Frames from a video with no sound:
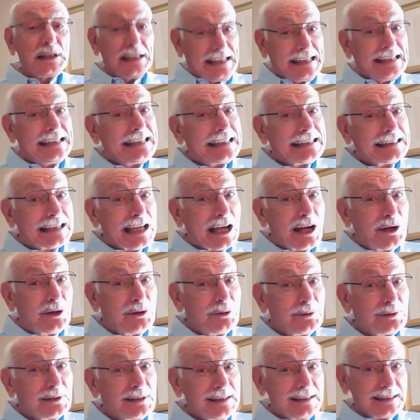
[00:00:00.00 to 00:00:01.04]
He can
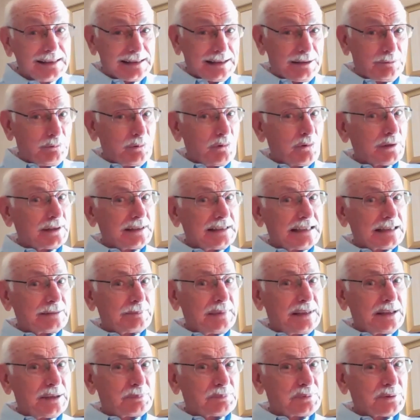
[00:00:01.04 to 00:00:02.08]
go. The warden has
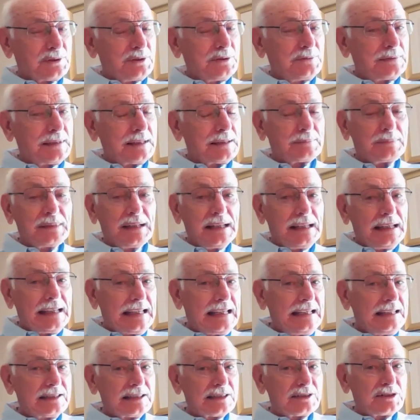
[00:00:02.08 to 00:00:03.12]
been approved him.
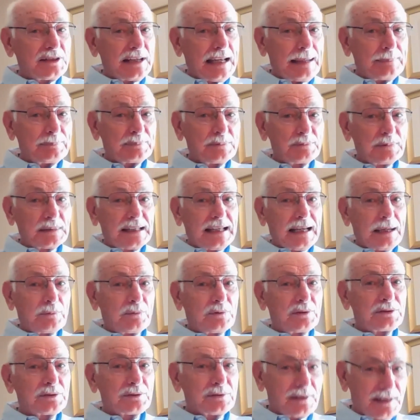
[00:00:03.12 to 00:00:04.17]
He's a chaplain with
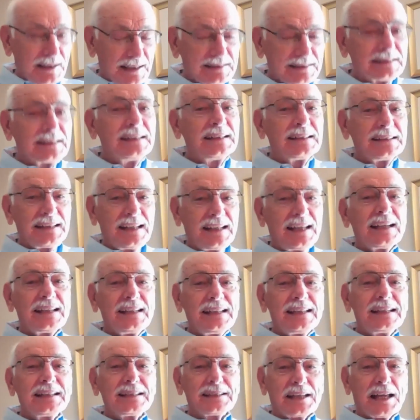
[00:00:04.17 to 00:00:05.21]
Cowboys Christ. Yeah,
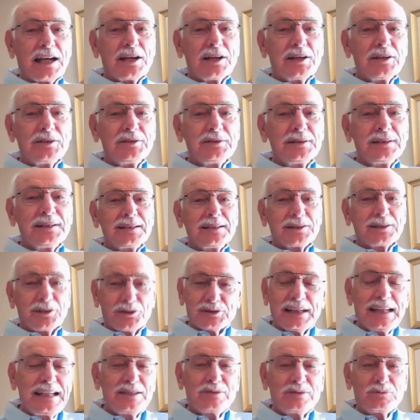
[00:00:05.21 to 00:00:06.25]
he can go
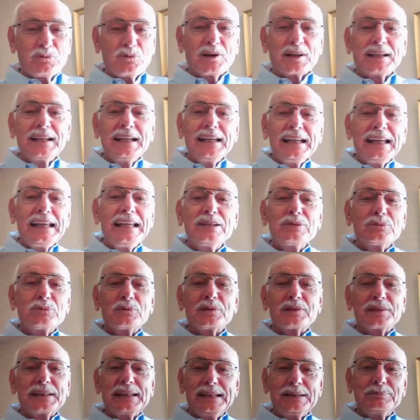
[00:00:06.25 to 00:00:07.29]
because he's one. He's
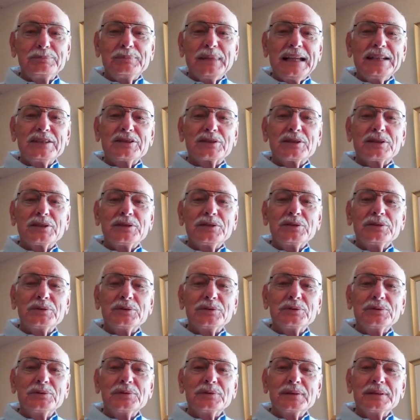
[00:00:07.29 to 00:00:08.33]
one of the inmates too.
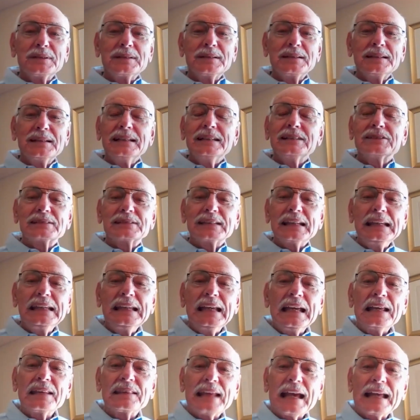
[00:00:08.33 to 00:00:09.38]

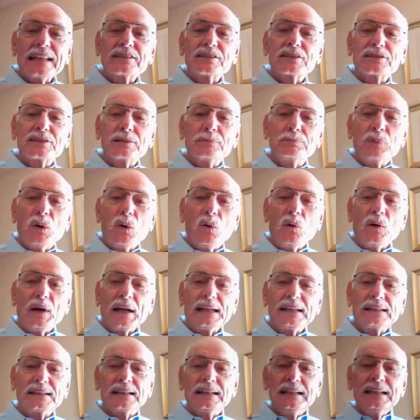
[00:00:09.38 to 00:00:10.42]
See, that's the
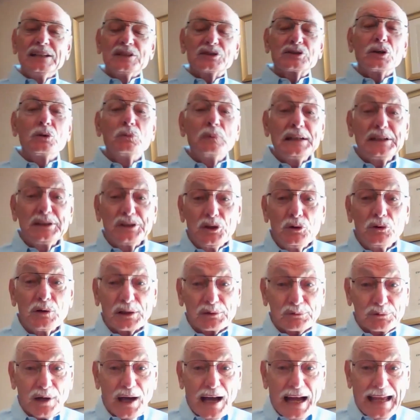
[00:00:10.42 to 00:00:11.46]
point. So we do
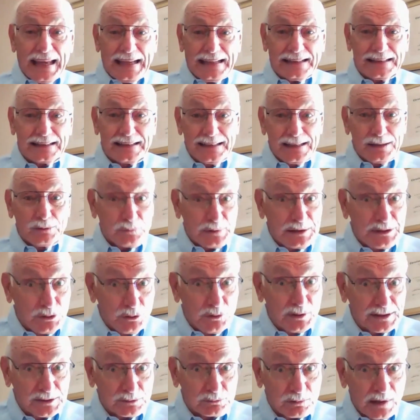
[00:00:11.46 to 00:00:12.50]
it right. We
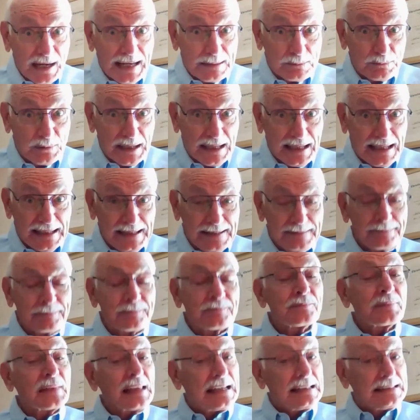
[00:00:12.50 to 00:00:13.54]
do it the right way.
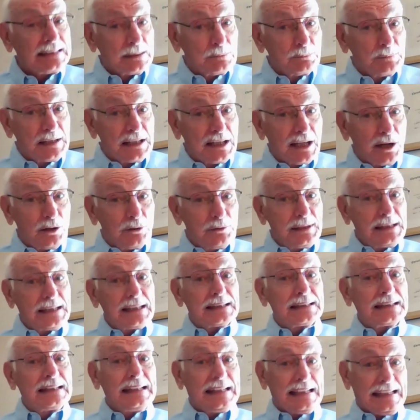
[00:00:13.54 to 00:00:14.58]
And then we go
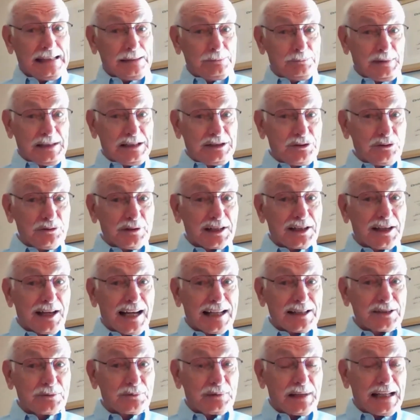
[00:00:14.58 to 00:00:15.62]
in and we do it
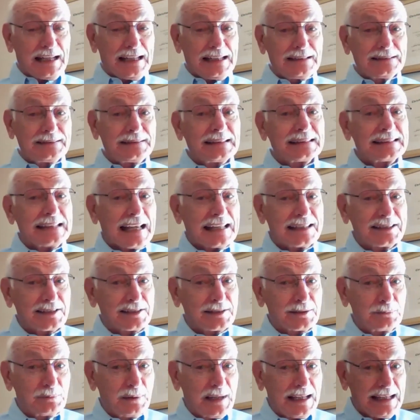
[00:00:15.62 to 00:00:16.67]
God's way.
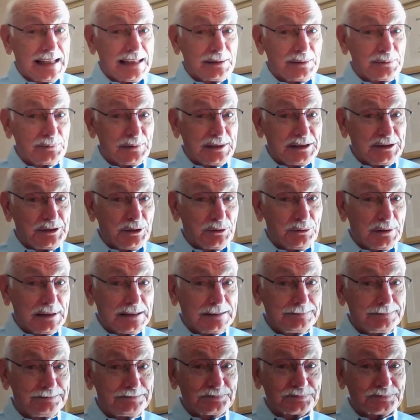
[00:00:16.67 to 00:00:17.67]
That's the way we do it.